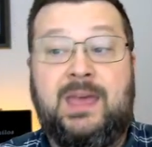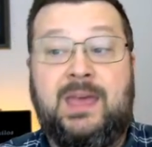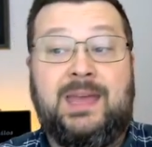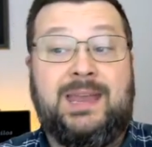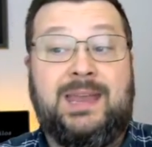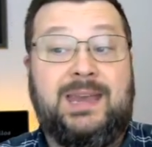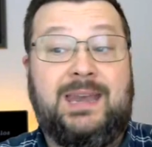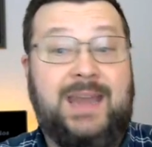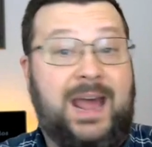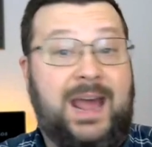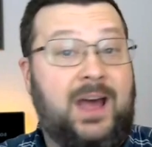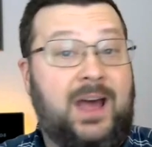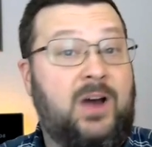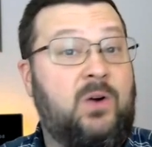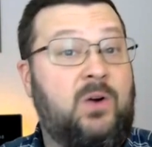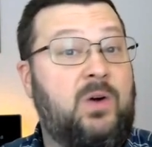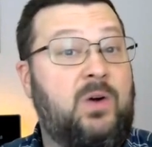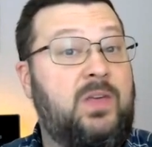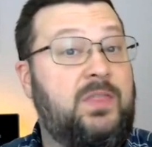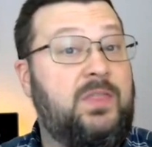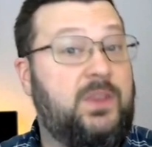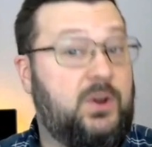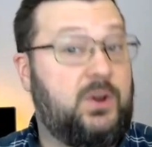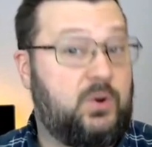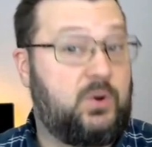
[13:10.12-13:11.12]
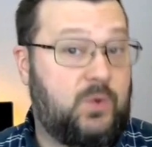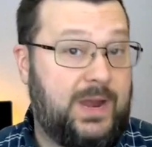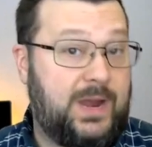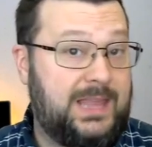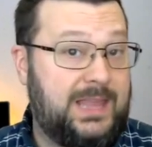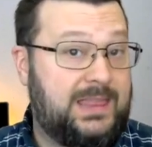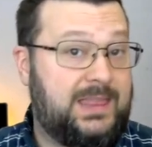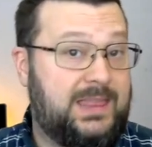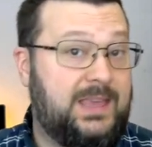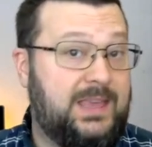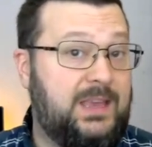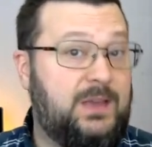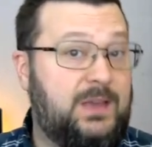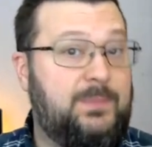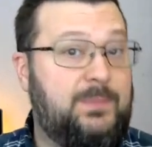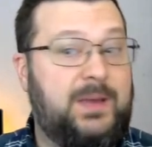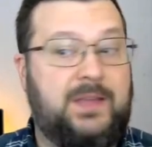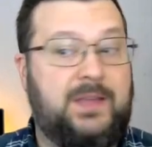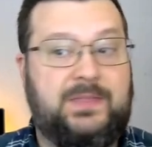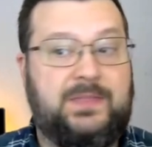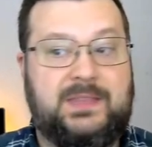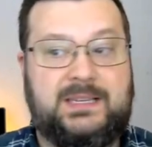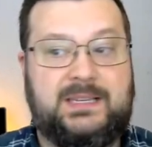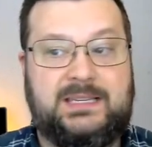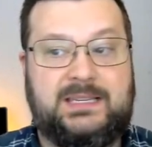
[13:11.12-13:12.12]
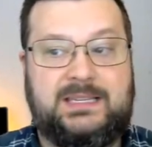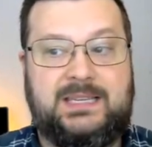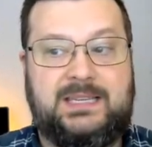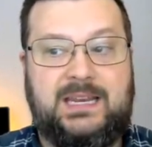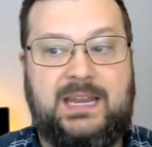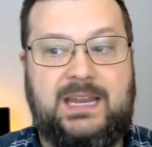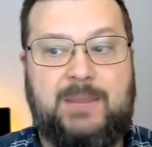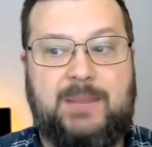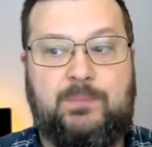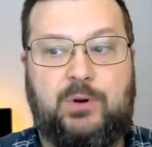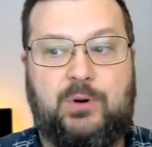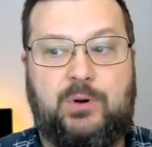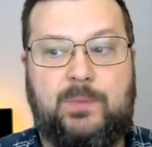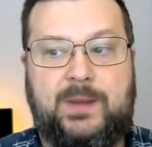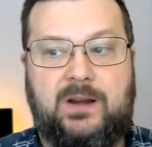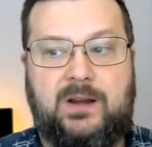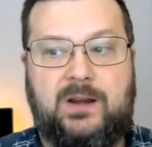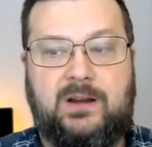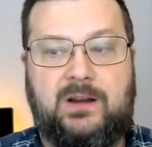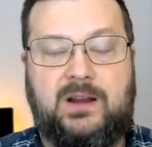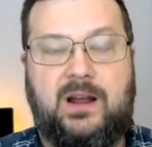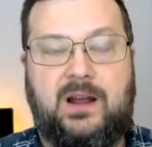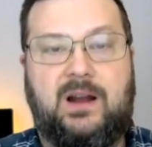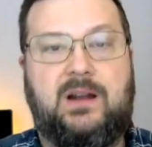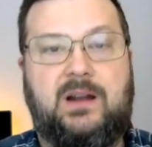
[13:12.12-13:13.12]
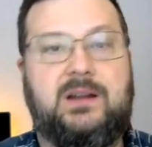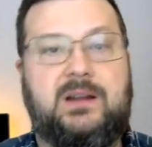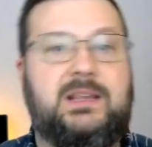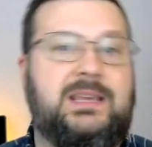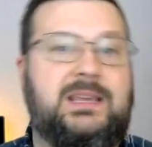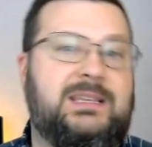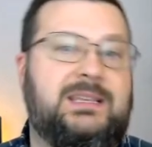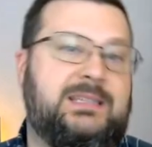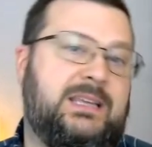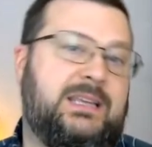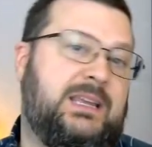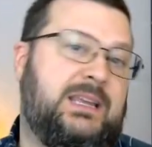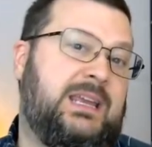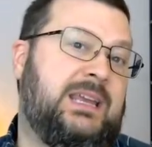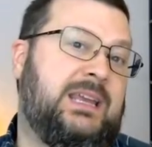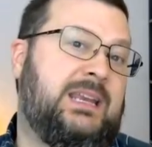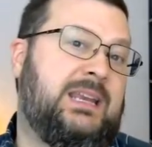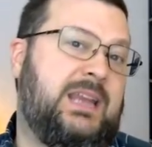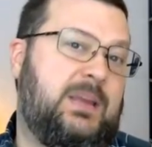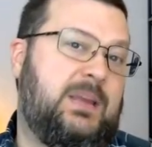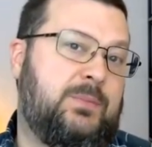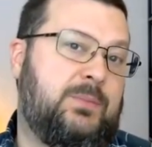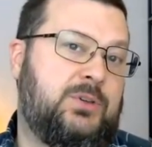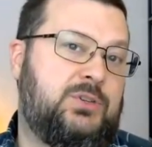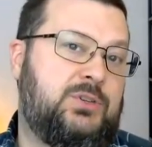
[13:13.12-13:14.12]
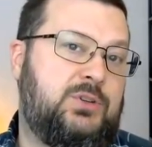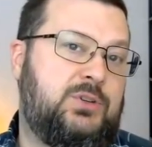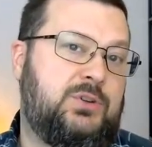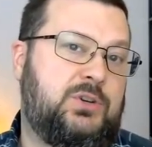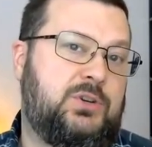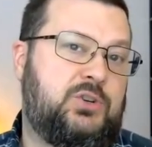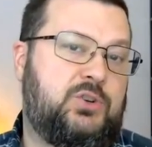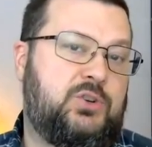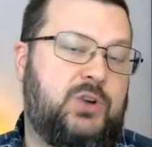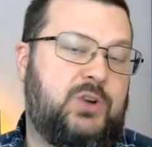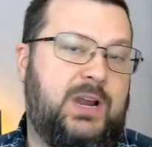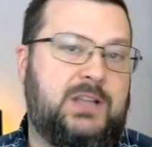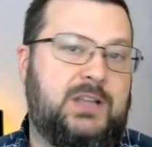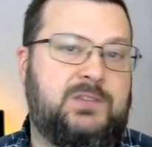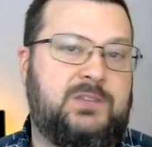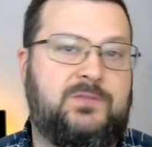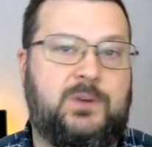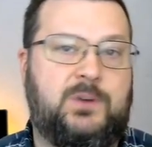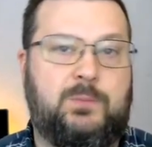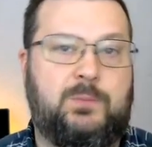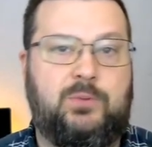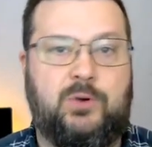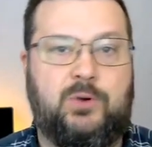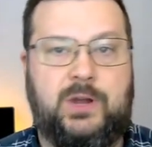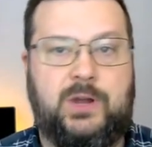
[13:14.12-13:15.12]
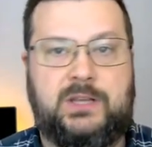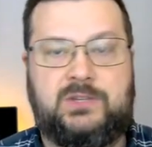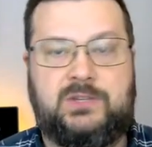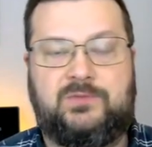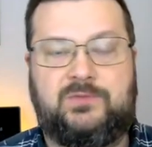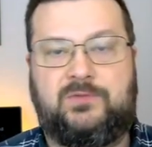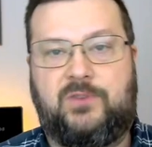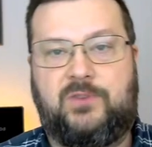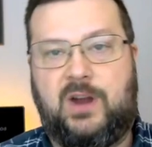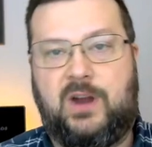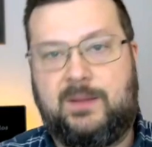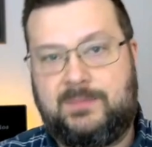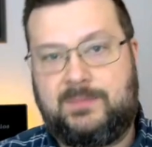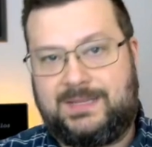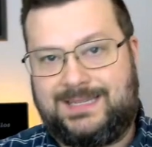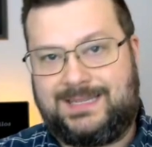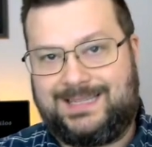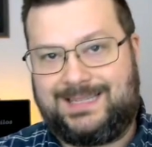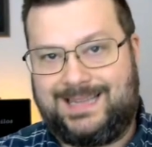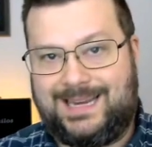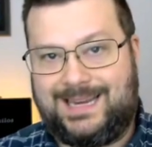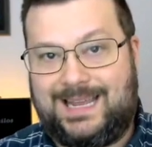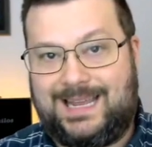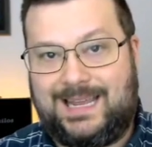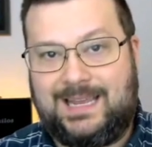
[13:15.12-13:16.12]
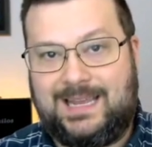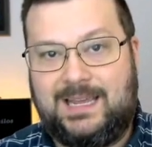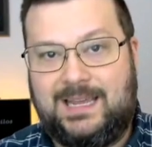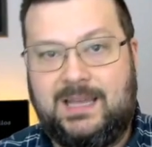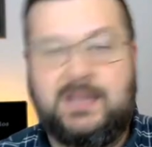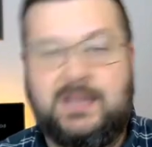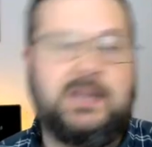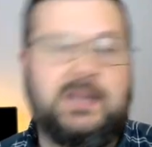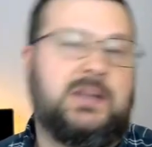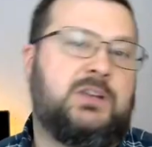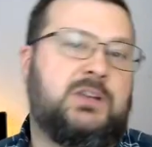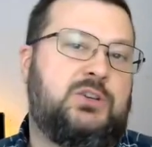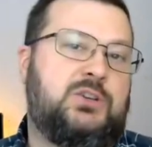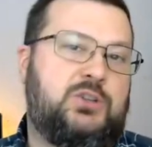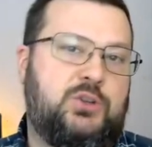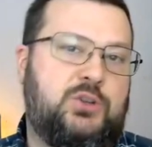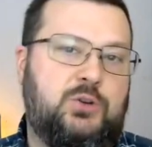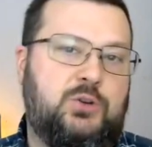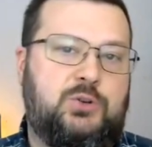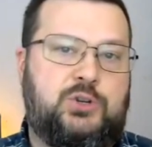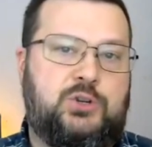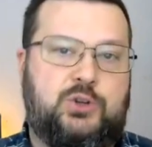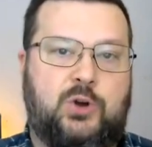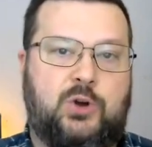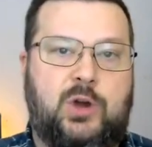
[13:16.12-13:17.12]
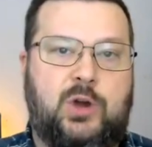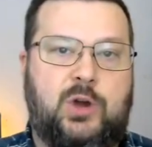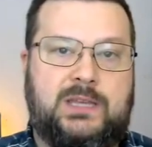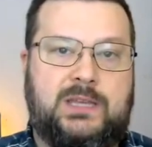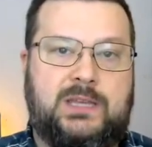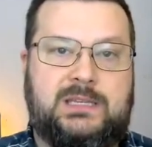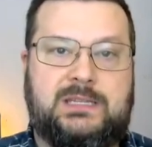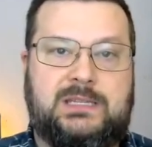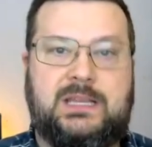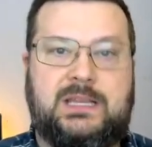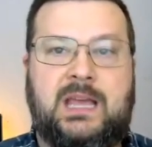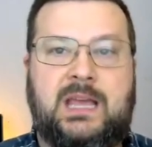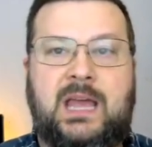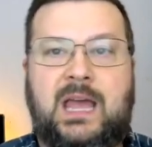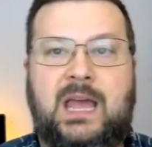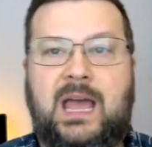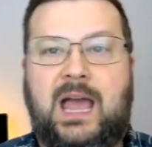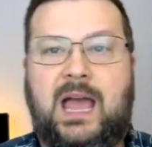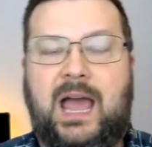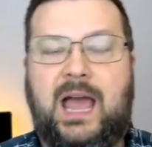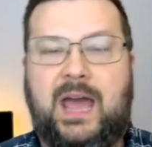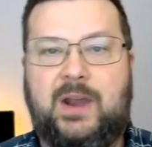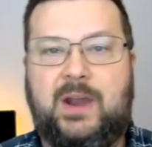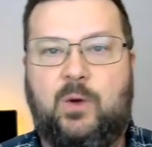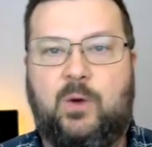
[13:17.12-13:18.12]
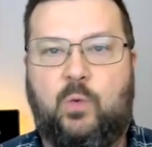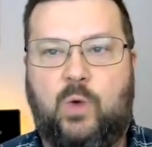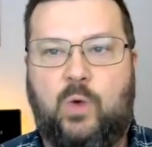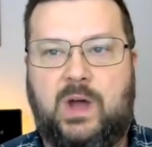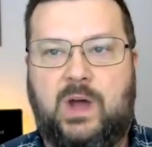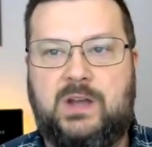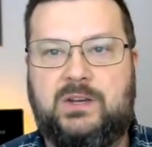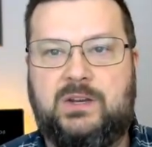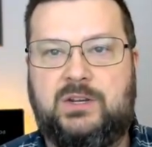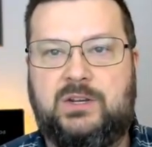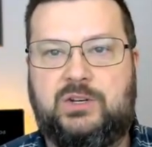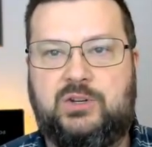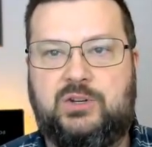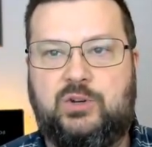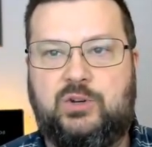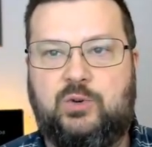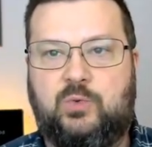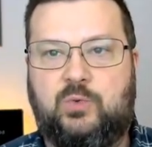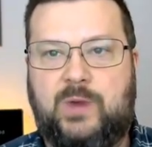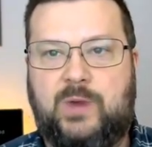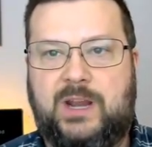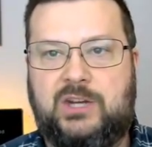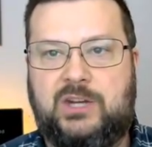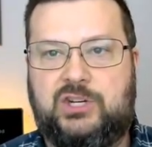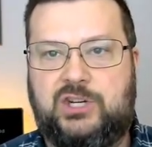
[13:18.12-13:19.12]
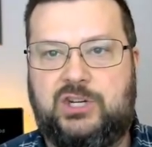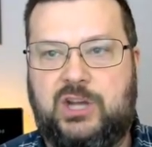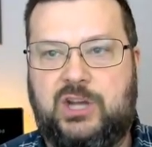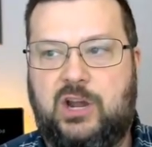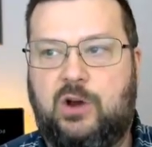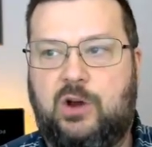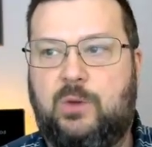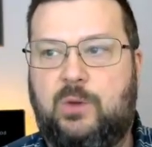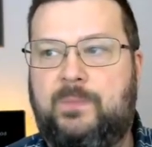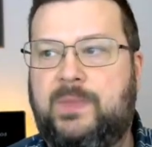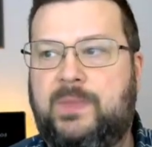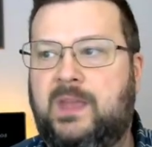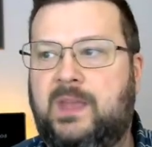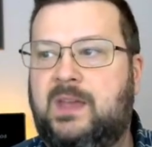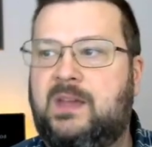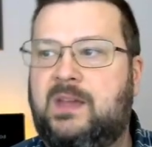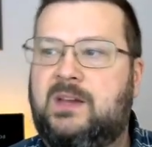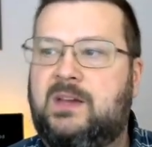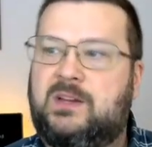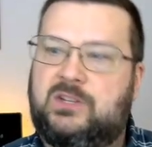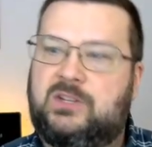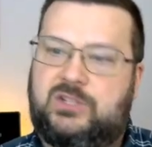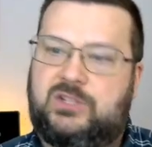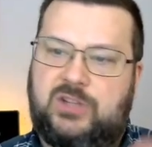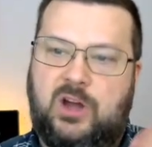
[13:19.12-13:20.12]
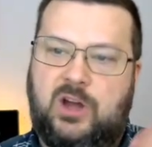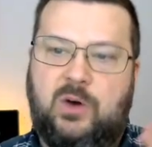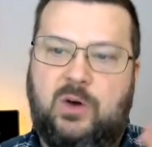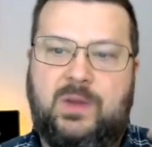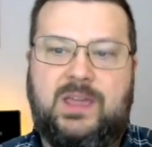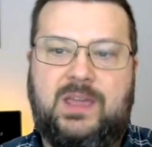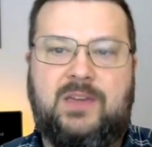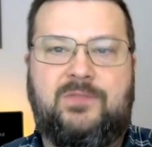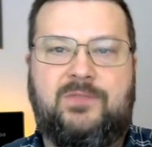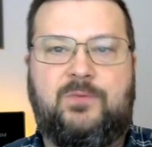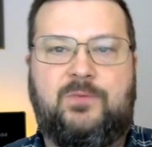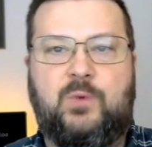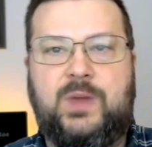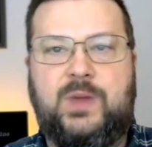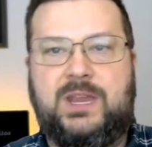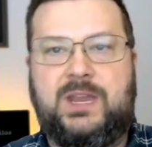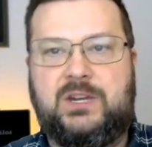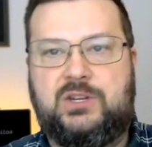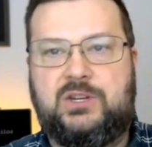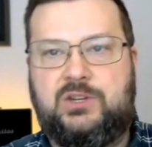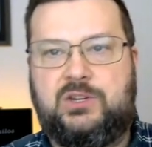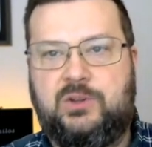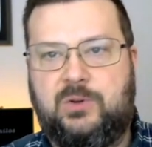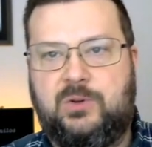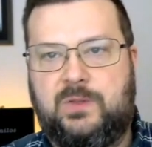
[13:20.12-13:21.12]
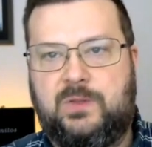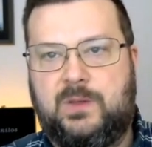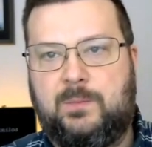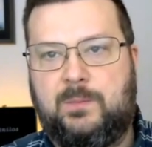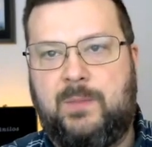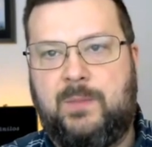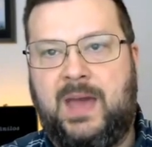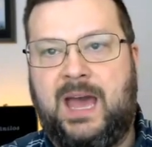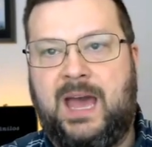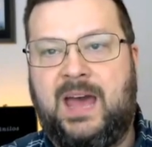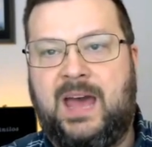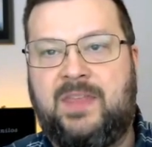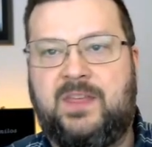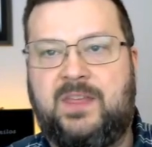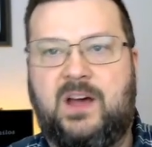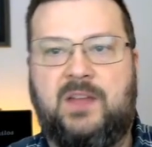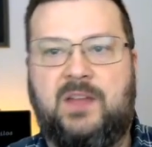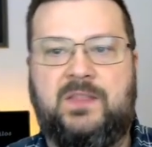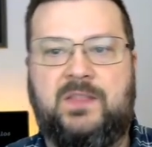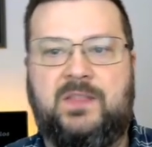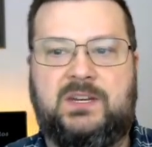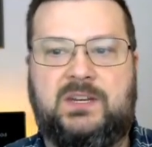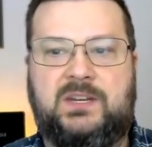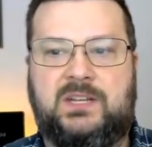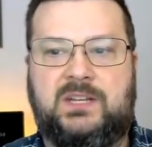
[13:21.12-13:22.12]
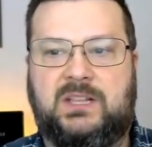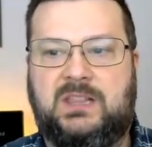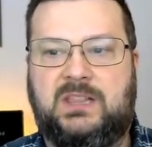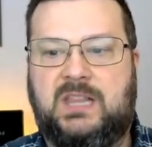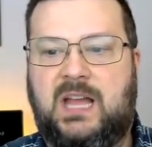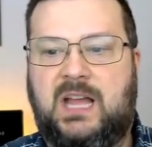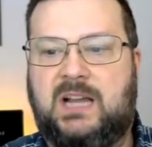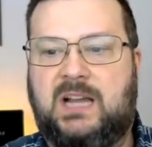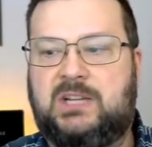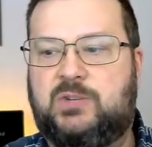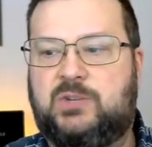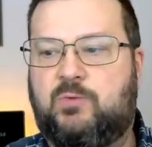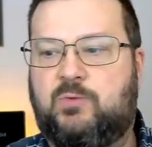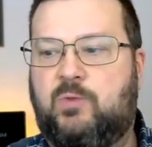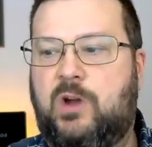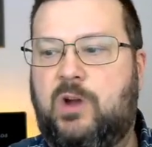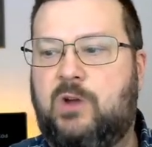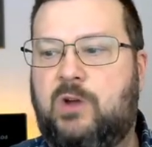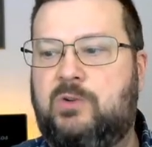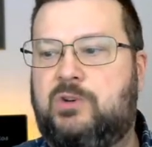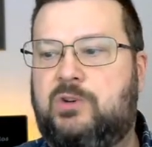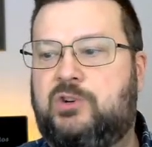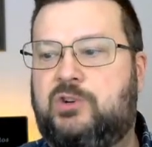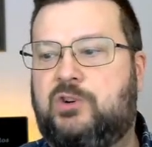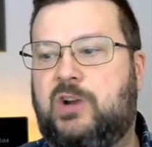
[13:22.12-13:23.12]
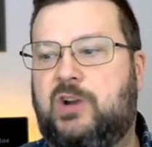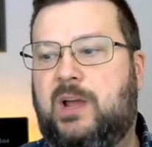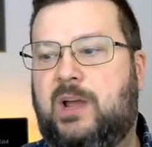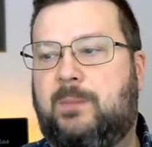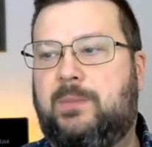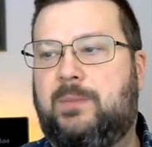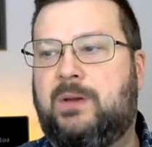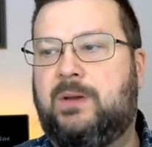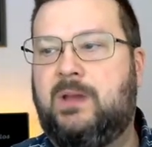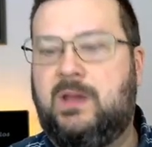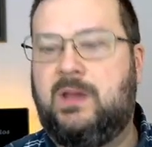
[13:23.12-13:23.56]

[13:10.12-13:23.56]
Now, the great thing about the Citi Premier card is it enables you to transfer points from Citi to Choice at a 1-to-2 ratio. So if we do the math on the deluxe road trip,